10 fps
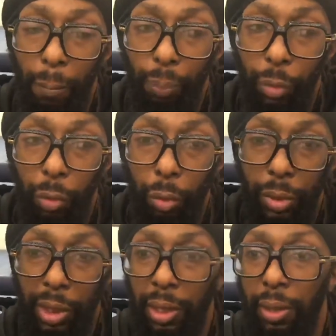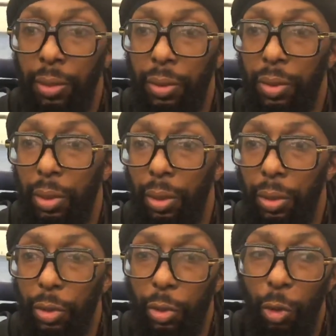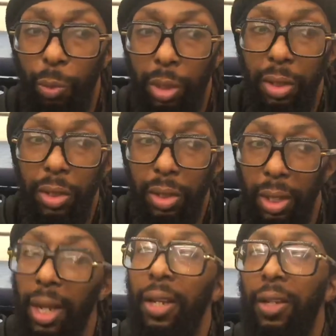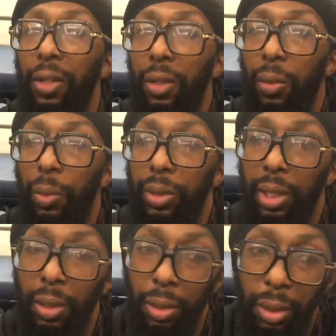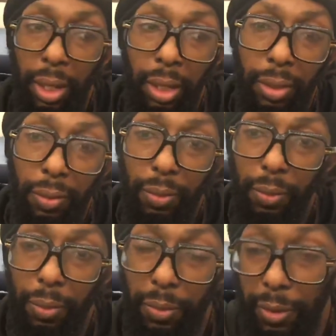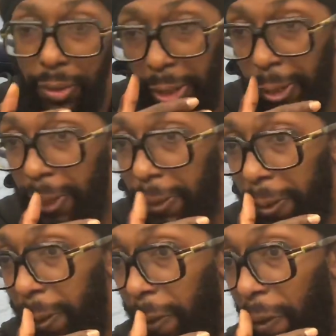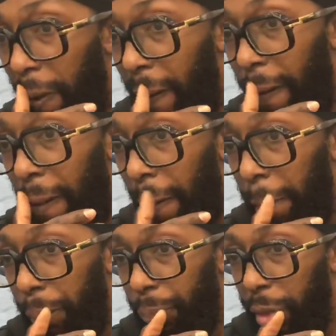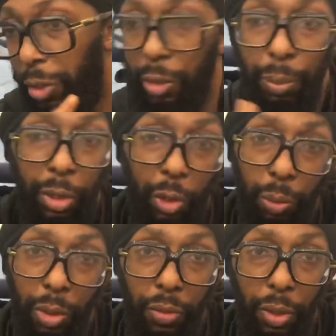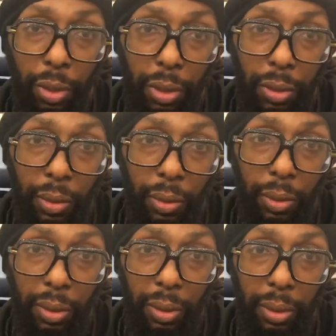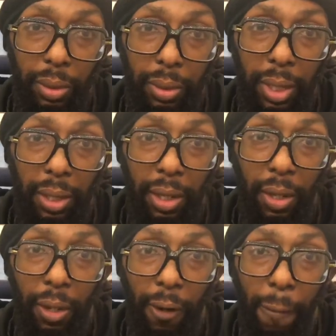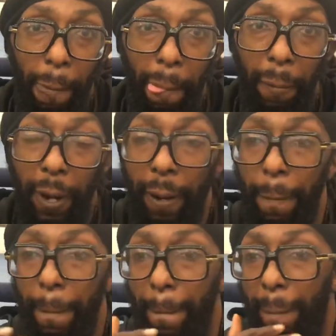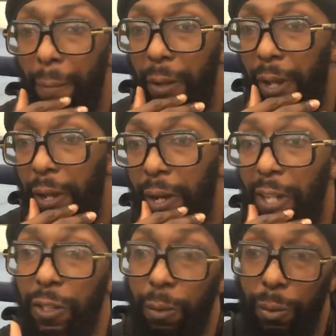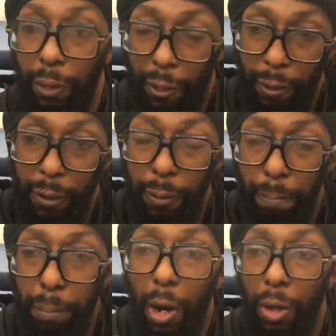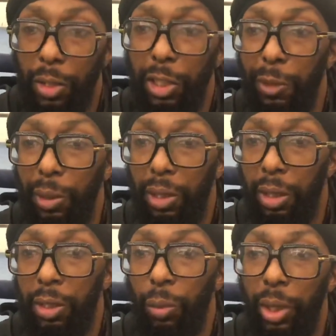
the routines look so much like what they looked like 15 years ago. It should be so much further than they are, right? And that's partially because we